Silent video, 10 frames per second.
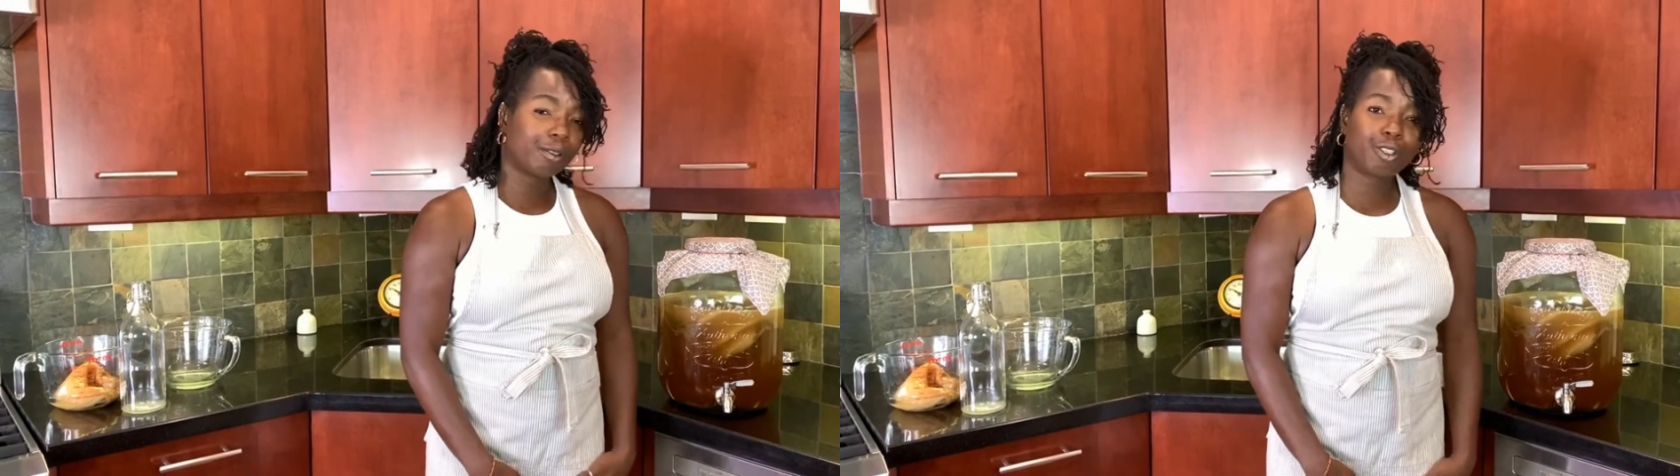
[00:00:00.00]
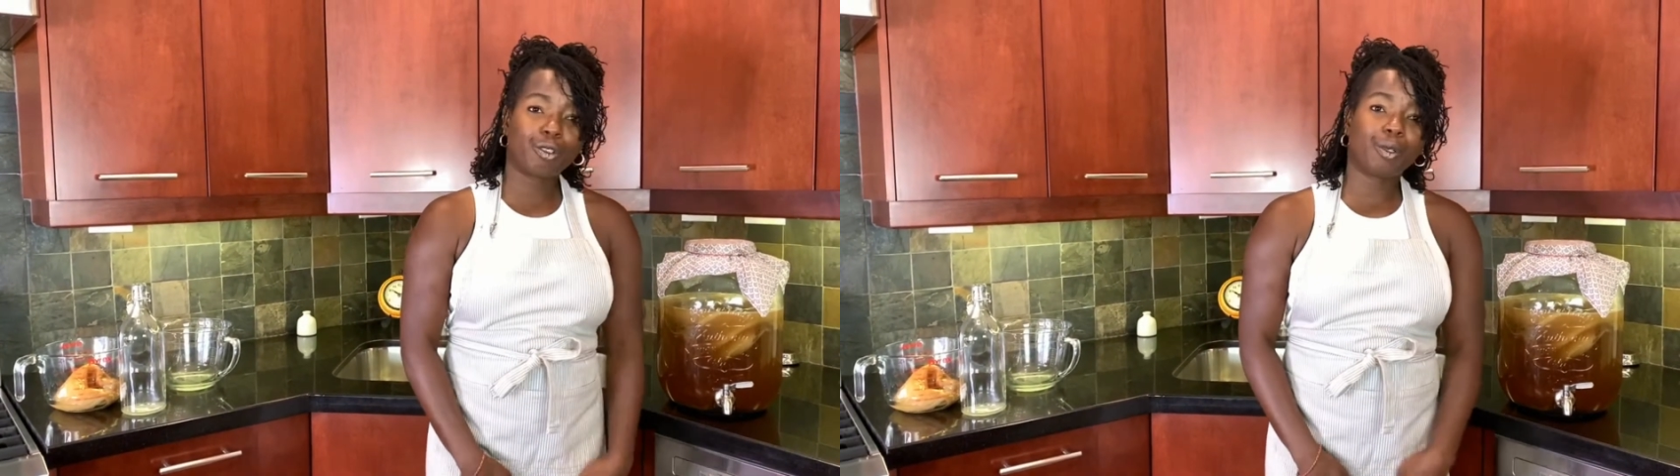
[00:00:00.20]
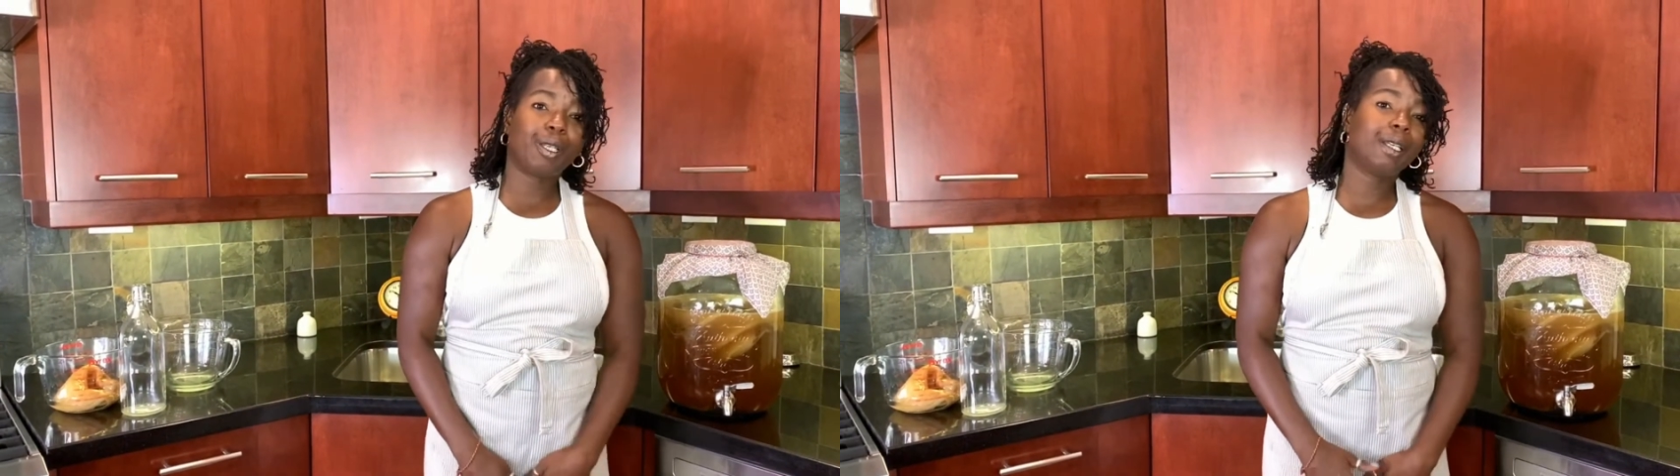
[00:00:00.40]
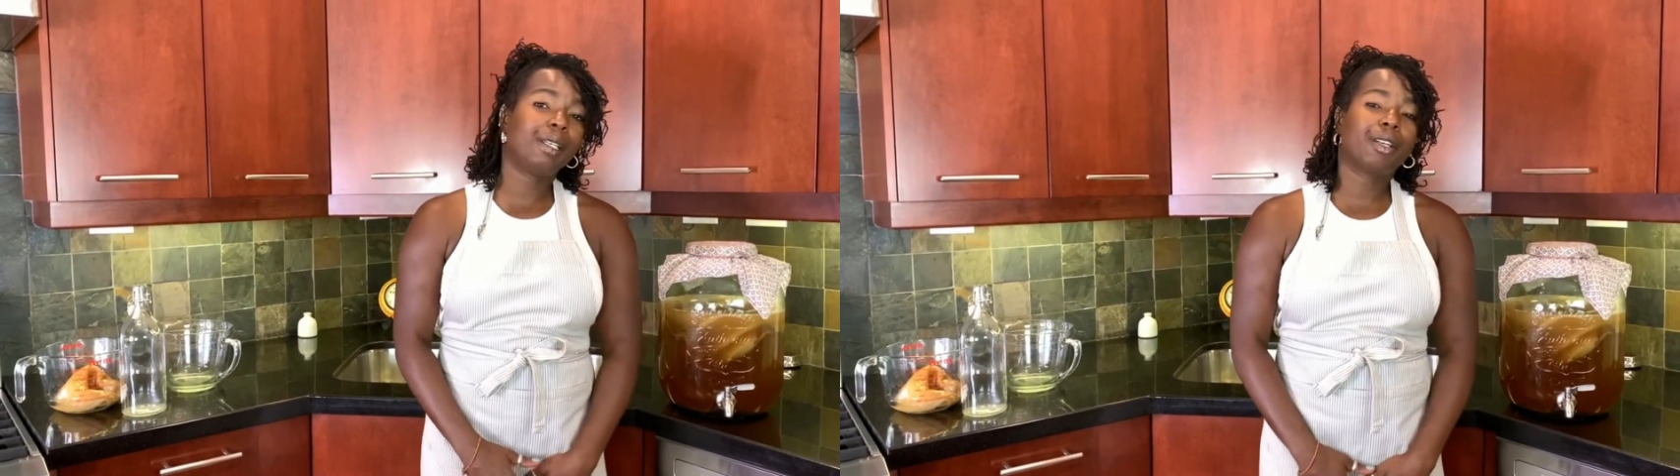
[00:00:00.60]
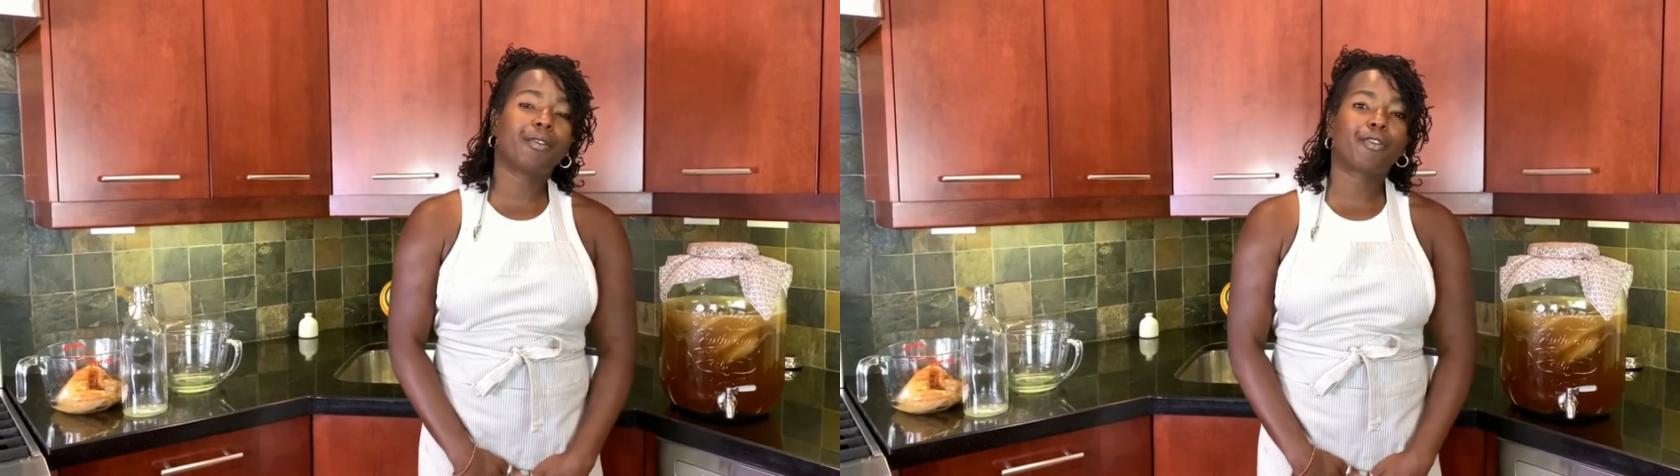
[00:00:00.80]

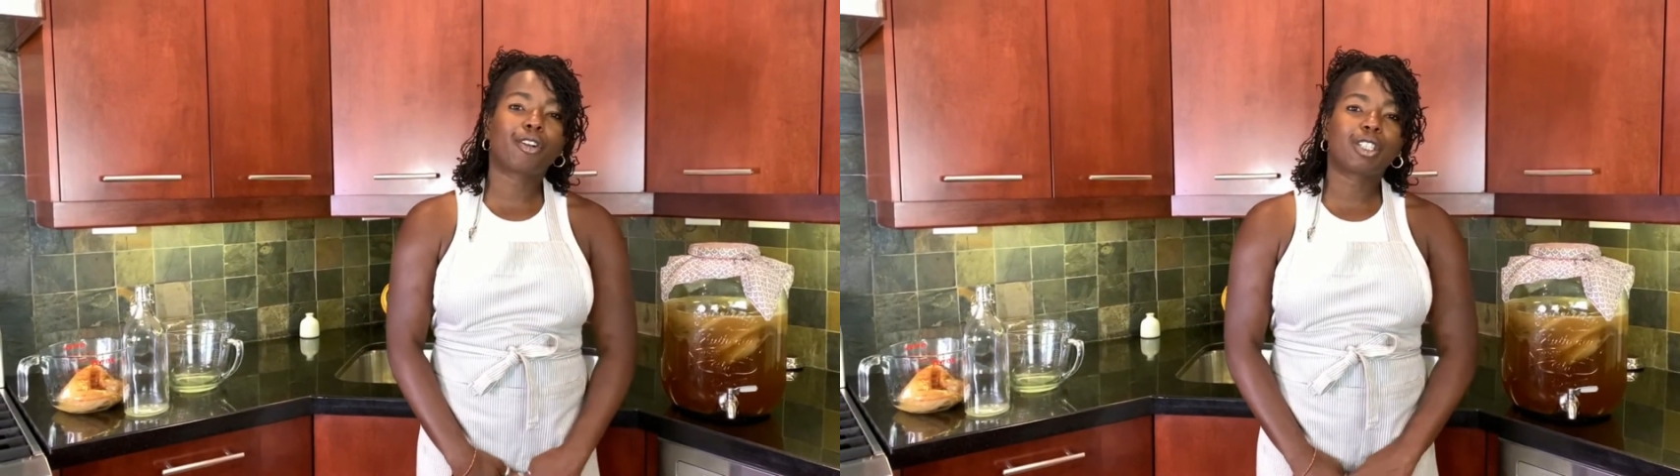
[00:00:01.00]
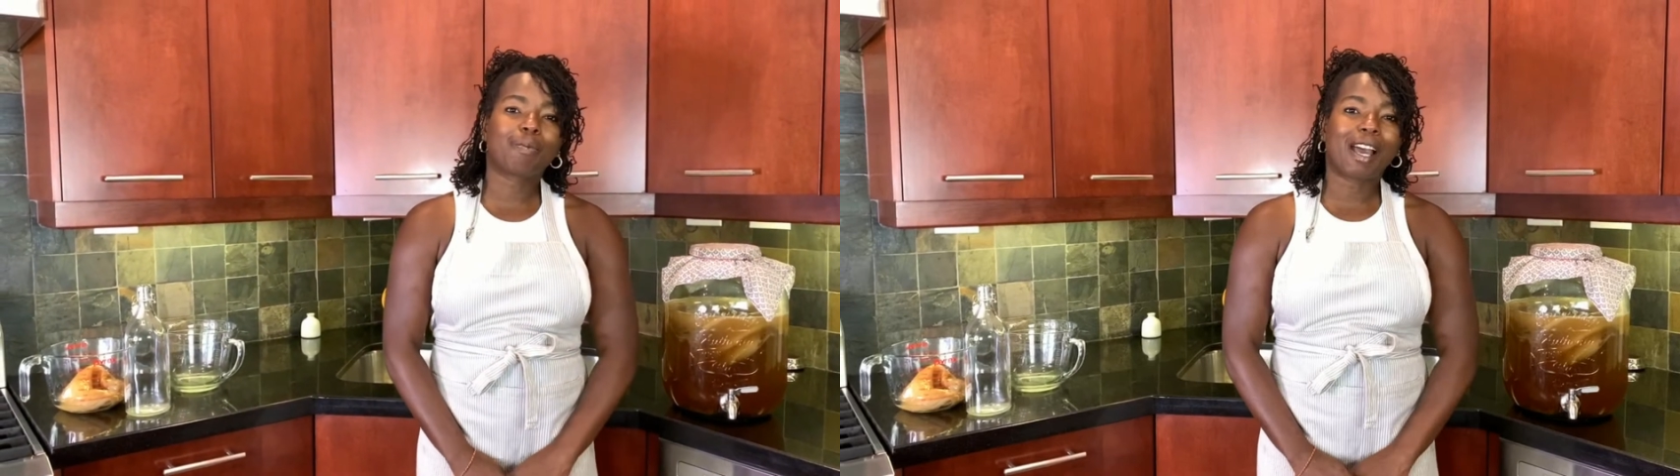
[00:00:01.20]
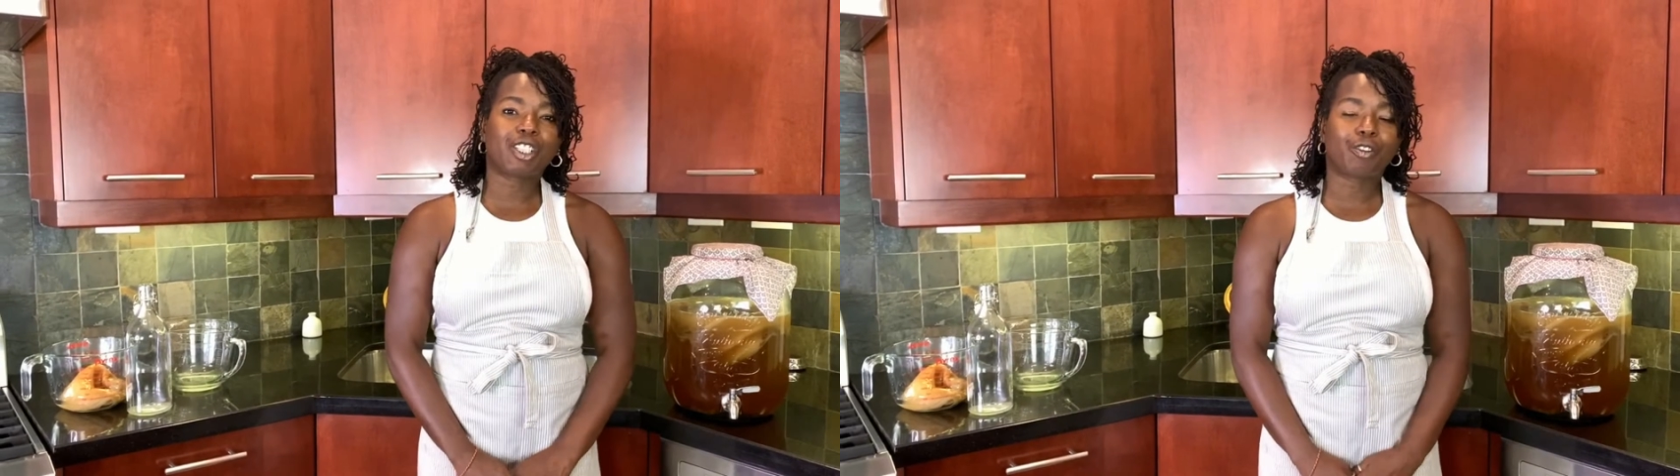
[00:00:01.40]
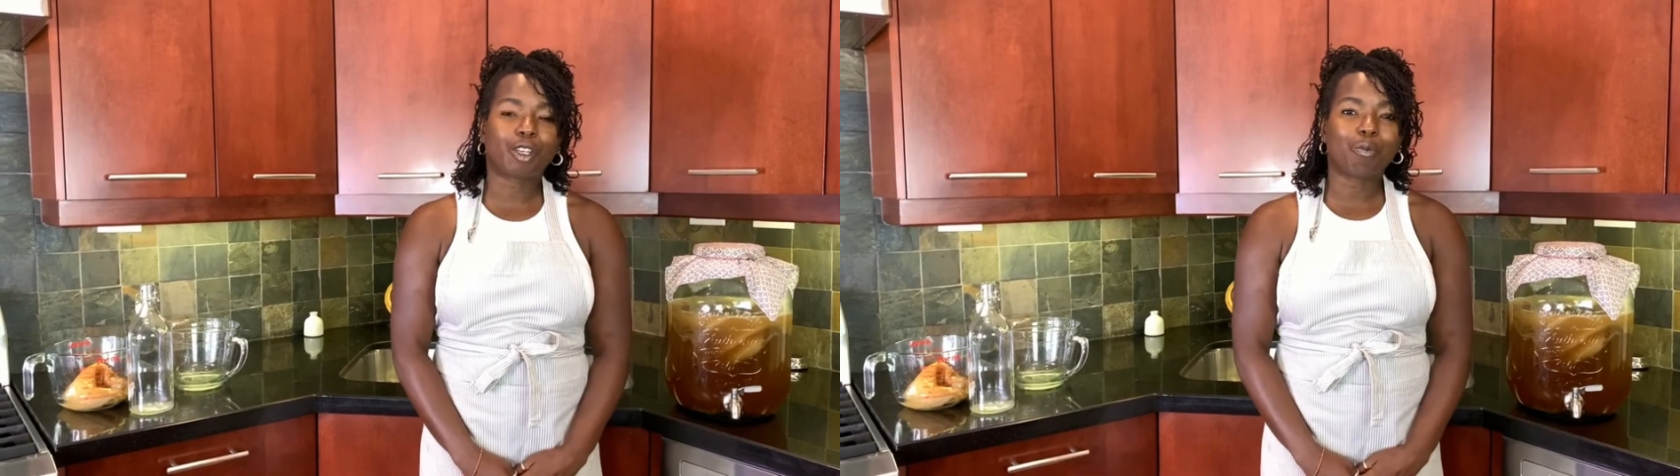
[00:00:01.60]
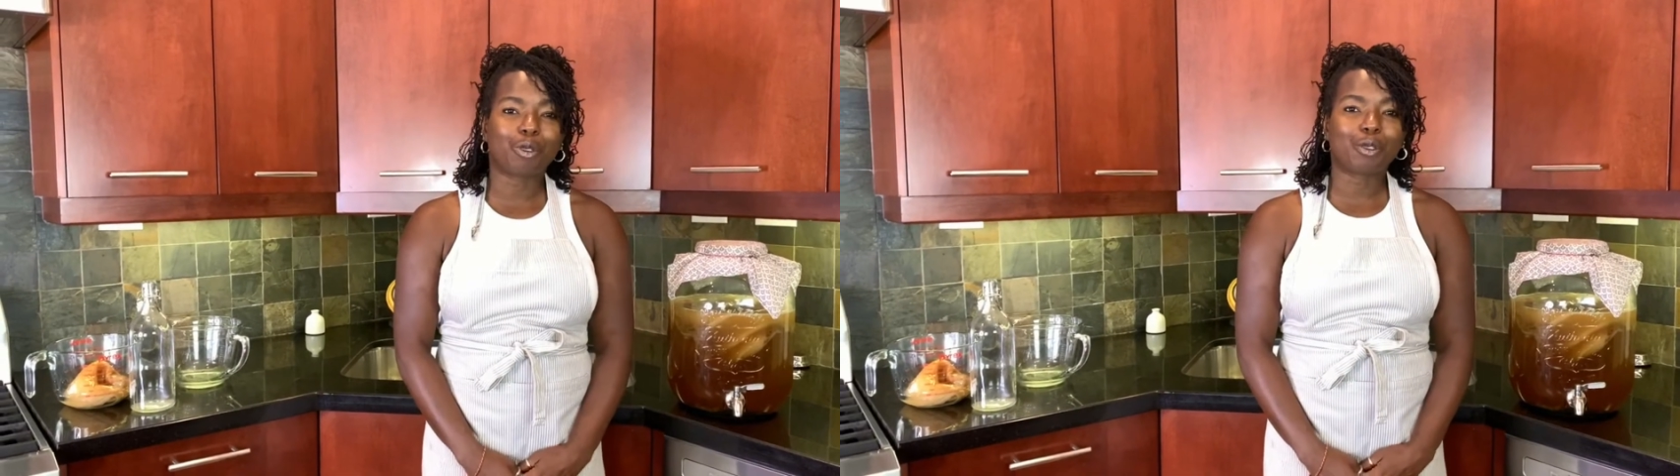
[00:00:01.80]
doing your first batch of
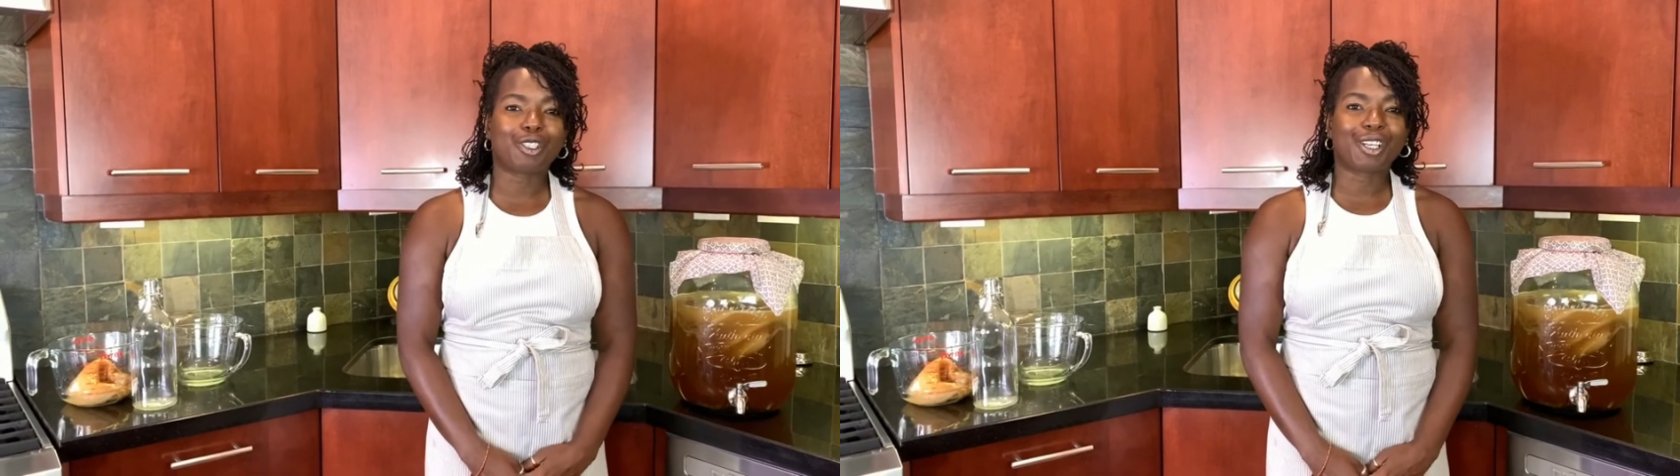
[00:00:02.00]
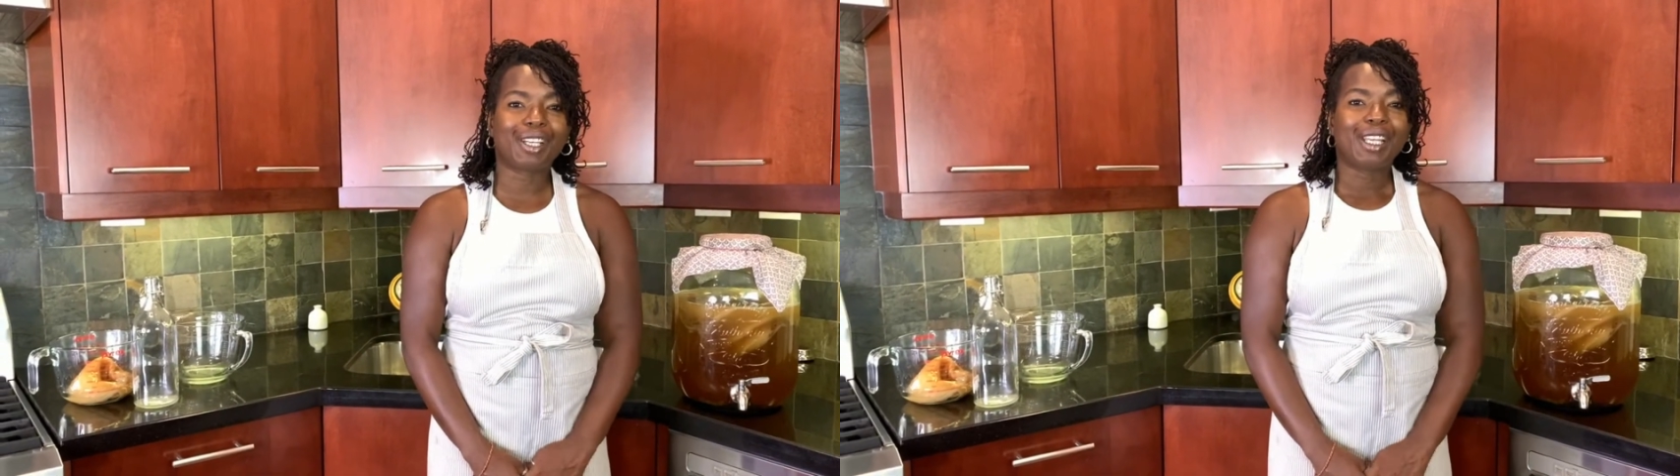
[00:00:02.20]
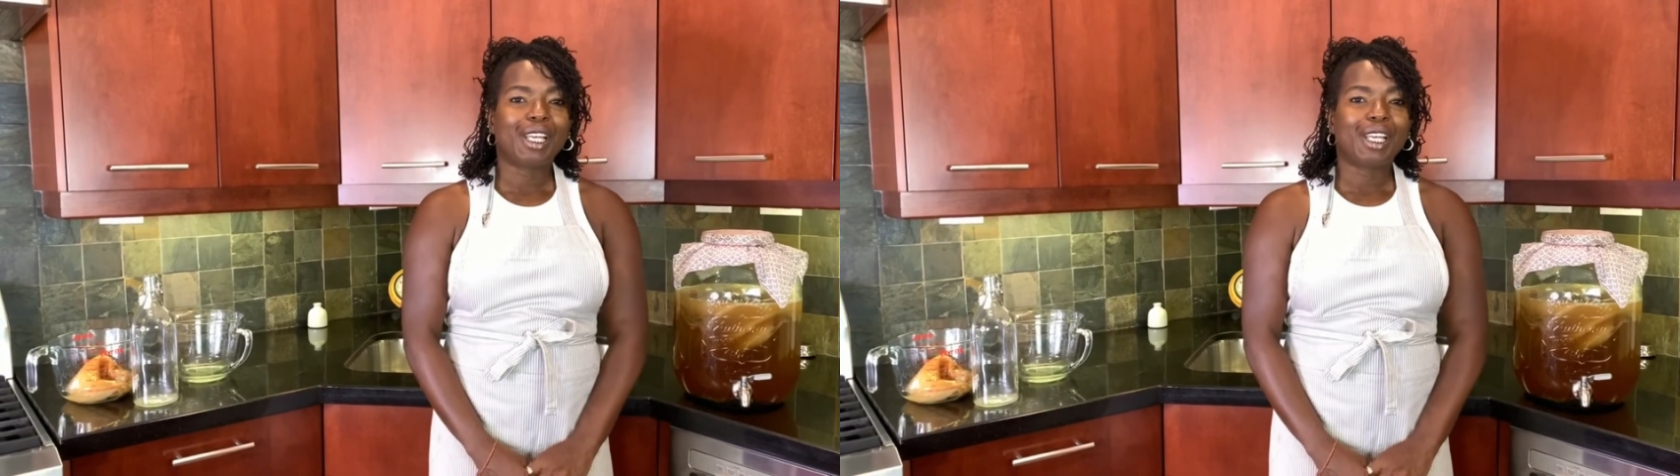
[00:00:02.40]
kombucha.